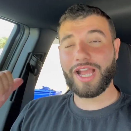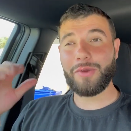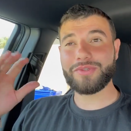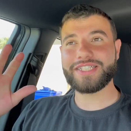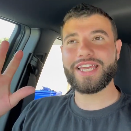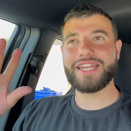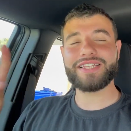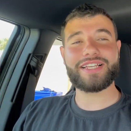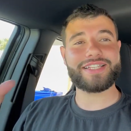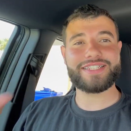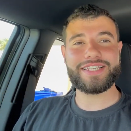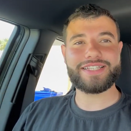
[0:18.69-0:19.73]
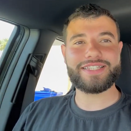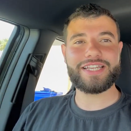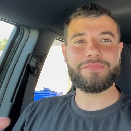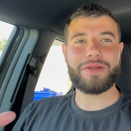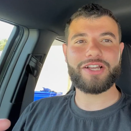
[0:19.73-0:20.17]
I was getting like
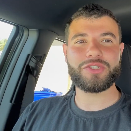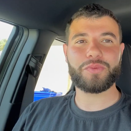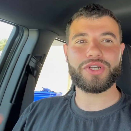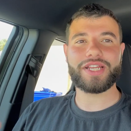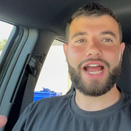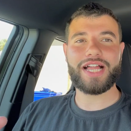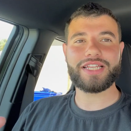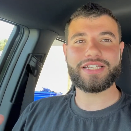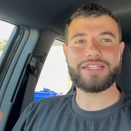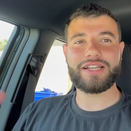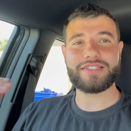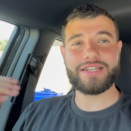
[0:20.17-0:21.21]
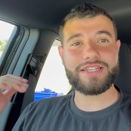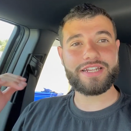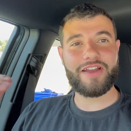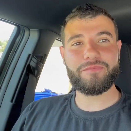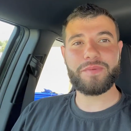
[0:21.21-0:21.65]
16 miles per gallon because I
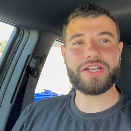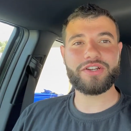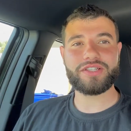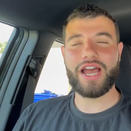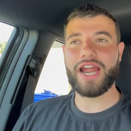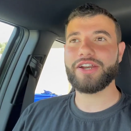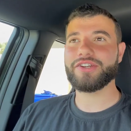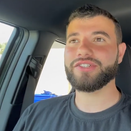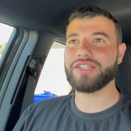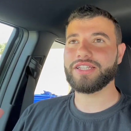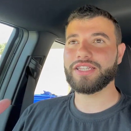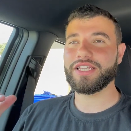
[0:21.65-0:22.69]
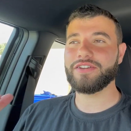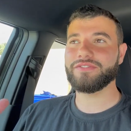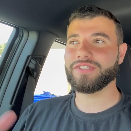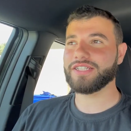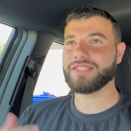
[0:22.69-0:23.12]
did have bigger tires and a
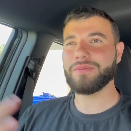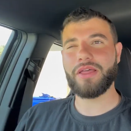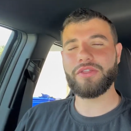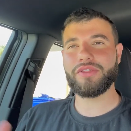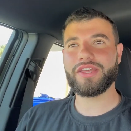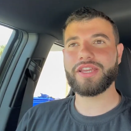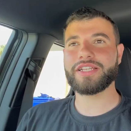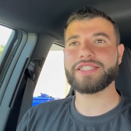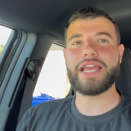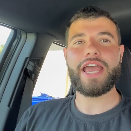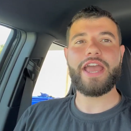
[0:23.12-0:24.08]
lift and some other things.